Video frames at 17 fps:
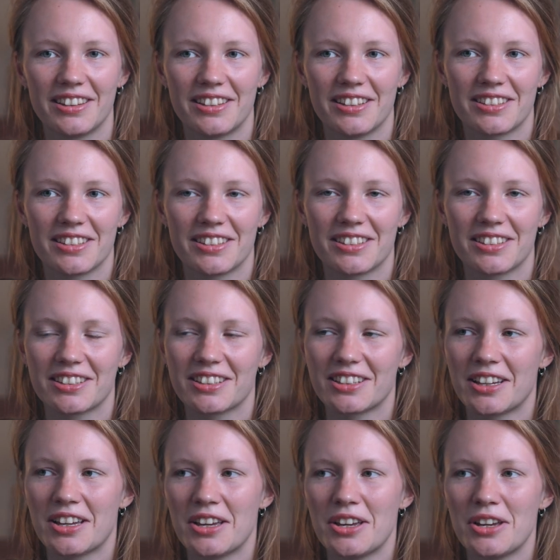this
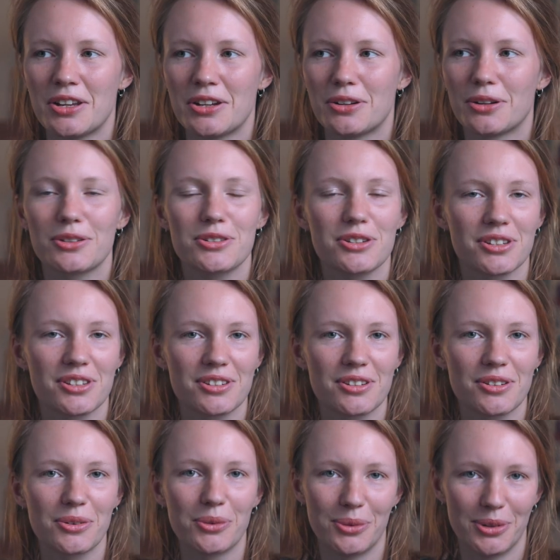is not
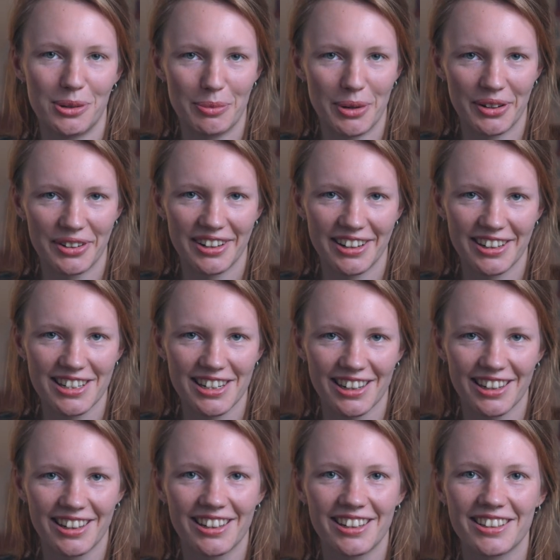just all about
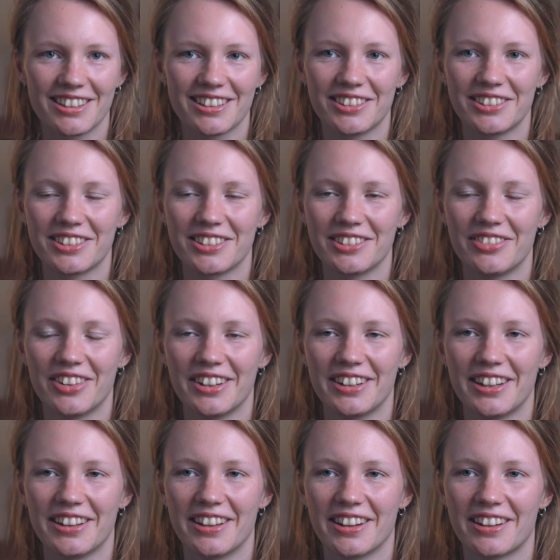knitting, it's also
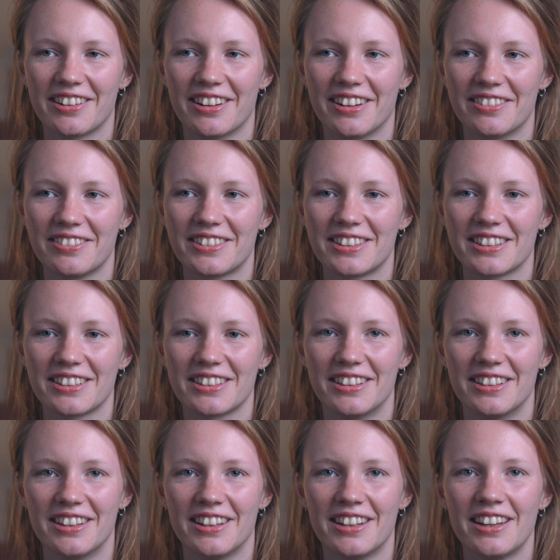about other crafts
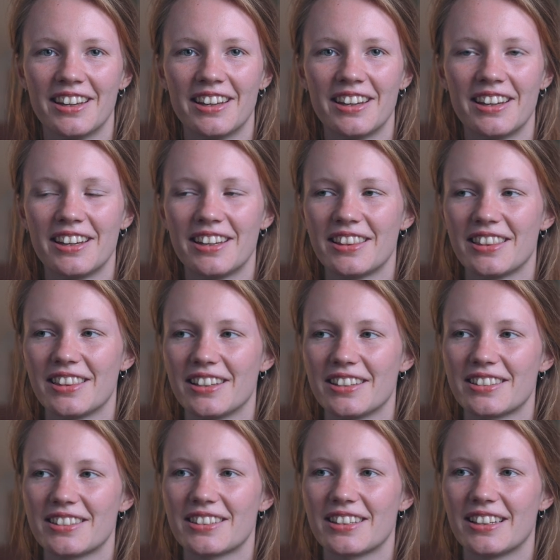in
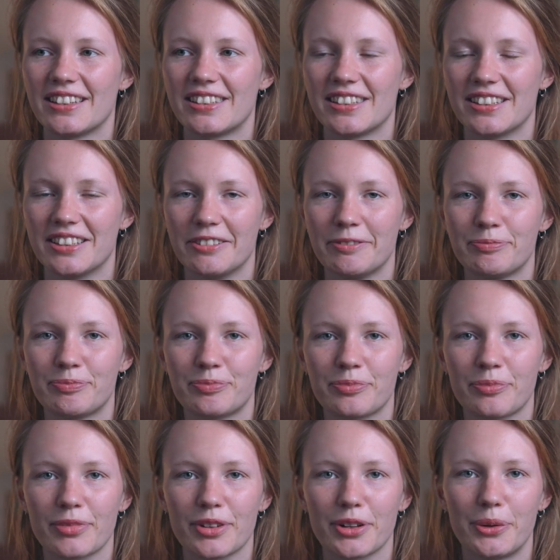this little
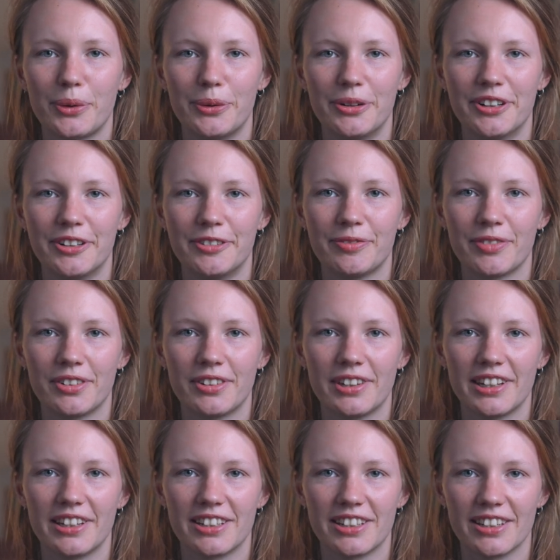corner on
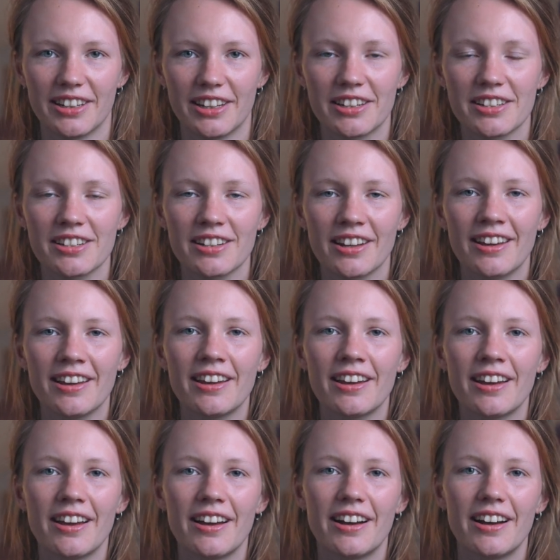the internet.
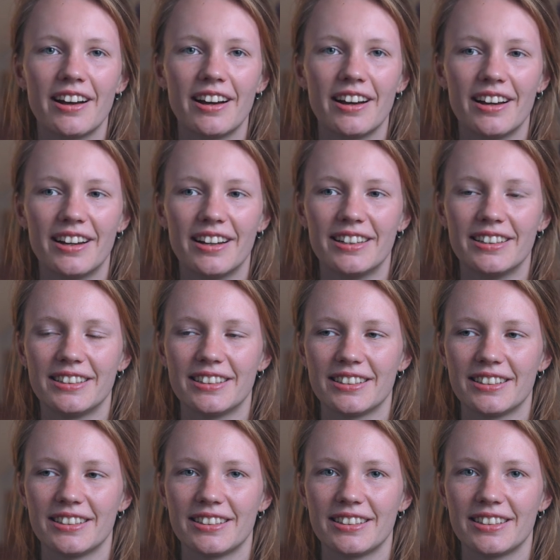
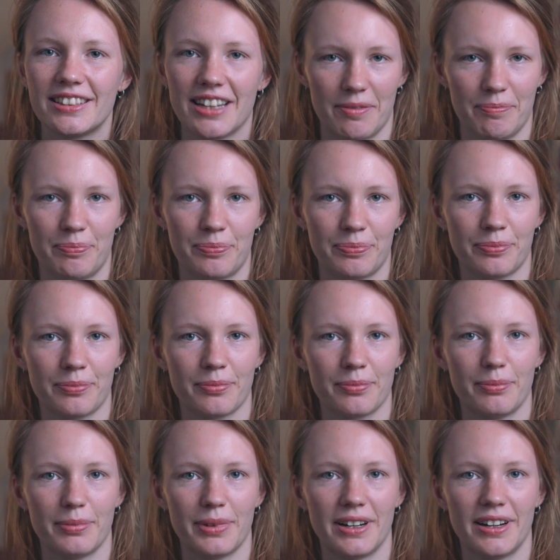And yeah,
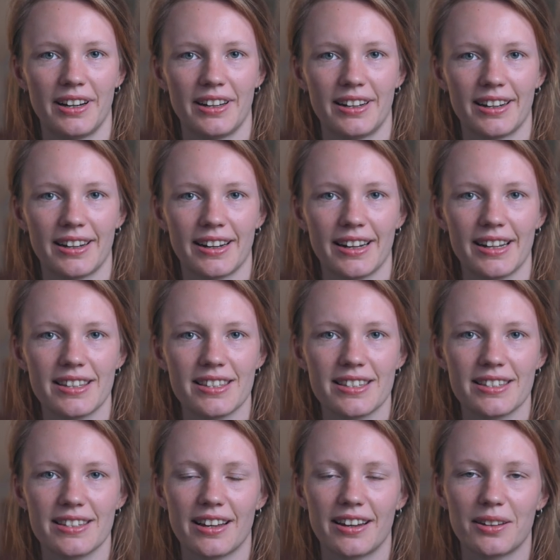but let's
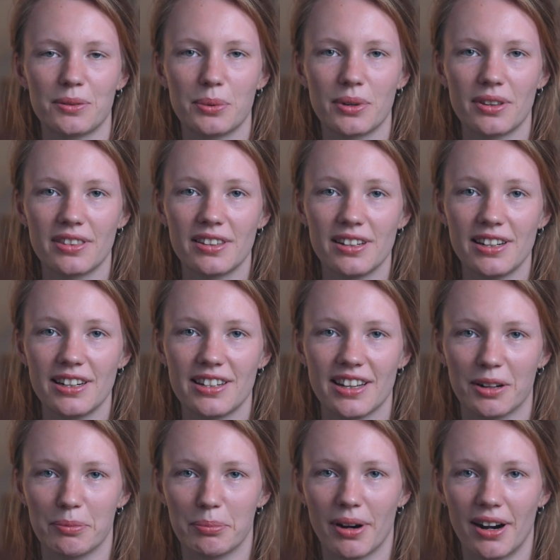start with the
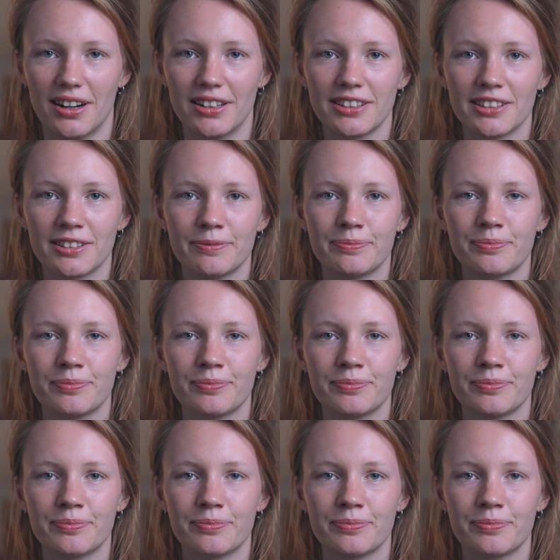knitting part.